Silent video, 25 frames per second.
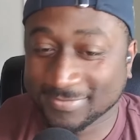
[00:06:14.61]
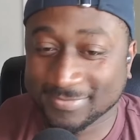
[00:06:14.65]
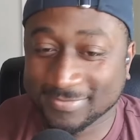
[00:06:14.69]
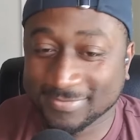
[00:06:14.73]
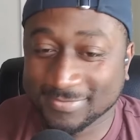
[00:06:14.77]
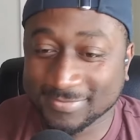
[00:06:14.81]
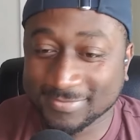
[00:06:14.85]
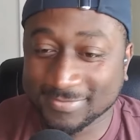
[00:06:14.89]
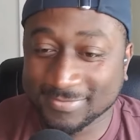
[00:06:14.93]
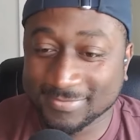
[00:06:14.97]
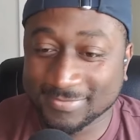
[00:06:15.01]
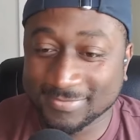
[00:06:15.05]

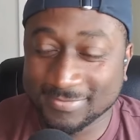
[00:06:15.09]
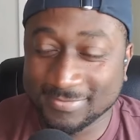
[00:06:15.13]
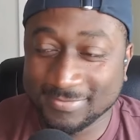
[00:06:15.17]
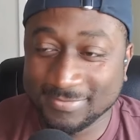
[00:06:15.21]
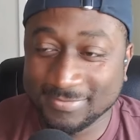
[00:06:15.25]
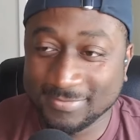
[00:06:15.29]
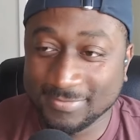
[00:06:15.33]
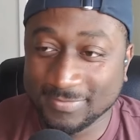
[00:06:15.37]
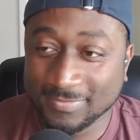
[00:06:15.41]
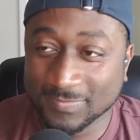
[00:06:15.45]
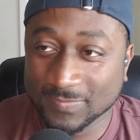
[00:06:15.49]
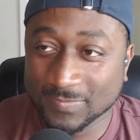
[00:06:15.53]

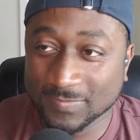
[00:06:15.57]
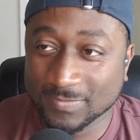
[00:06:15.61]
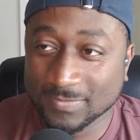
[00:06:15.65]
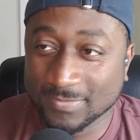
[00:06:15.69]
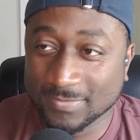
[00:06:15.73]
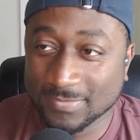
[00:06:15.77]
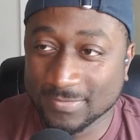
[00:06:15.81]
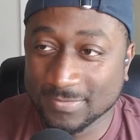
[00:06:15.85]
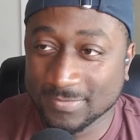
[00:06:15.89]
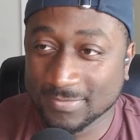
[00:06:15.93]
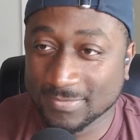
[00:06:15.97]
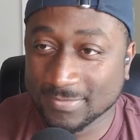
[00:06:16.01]

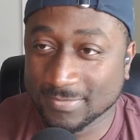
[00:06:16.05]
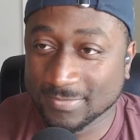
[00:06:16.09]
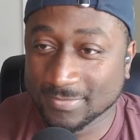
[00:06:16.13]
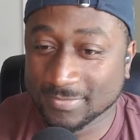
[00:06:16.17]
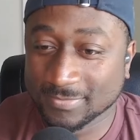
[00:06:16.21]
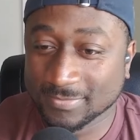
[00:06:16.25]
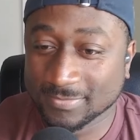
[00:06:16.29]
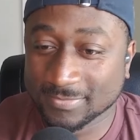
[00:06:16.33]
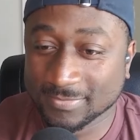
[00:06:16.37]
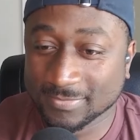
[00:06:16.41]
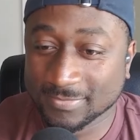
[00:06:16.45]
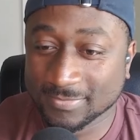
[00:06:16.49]

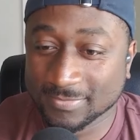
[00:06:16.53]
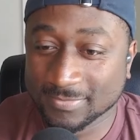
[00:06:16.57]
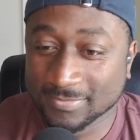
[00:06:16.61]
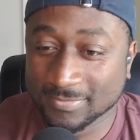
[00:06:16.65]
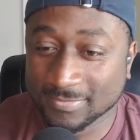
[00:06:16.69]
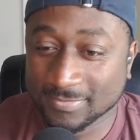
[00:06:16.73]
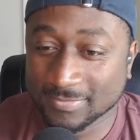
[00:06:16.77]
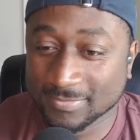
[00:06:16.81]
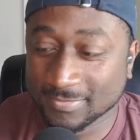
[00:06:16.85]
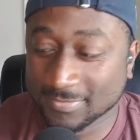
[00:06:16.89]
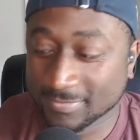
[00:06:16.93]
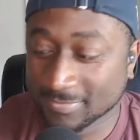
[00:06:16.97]

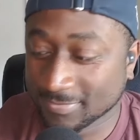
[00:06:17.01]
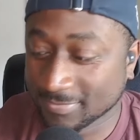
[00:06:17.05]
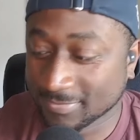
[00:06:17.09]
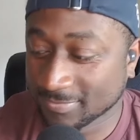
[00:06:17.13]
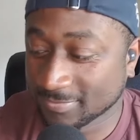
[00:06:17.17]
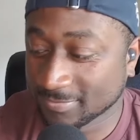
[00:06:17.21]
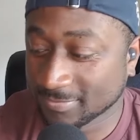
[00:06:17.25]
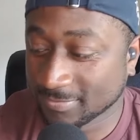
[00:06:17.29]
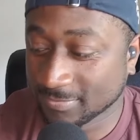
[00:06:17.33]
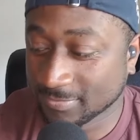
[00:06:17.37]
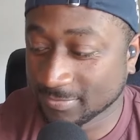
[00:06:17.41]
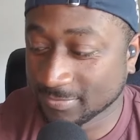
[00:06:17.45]

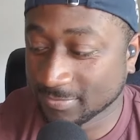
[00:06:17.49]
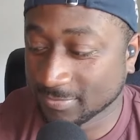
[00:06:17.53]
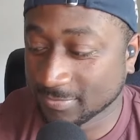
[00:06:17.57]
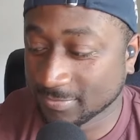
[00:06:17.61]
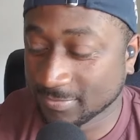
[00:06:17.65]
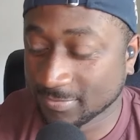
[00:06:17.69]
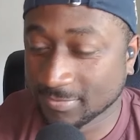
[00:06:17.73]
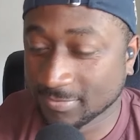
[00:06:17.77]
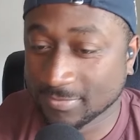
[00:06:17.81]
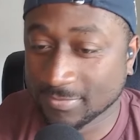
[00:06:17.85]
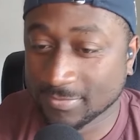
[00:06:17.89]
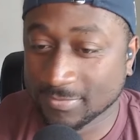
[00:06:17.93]

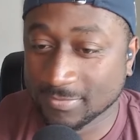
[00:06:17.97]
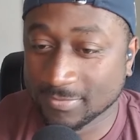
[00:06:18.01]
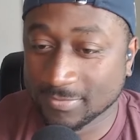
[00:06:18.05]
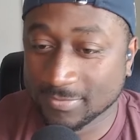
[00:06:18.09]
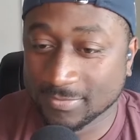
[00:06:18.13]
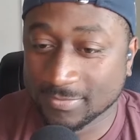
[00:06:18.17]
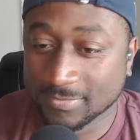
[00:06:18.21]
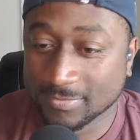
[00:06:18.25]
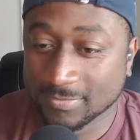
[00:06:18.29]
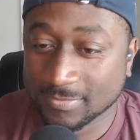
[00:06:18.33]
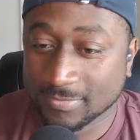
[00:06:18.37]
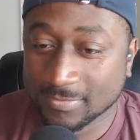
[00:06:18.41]

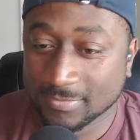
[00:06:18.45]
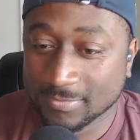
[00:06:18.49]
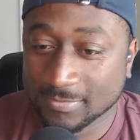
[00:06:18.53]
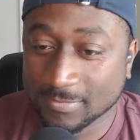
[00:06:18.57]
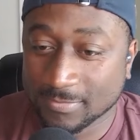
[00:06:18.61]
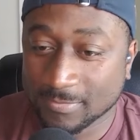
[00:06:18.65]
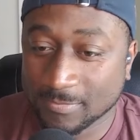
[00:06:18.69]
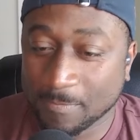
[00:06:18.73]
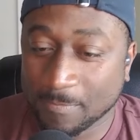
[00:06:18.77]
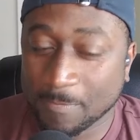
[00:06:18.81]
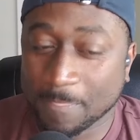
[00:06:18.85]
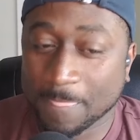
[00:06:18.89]

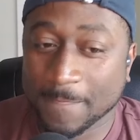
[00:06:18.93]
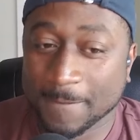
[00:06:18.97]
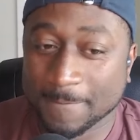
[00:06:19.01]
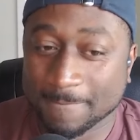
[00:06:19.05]
(not speaking)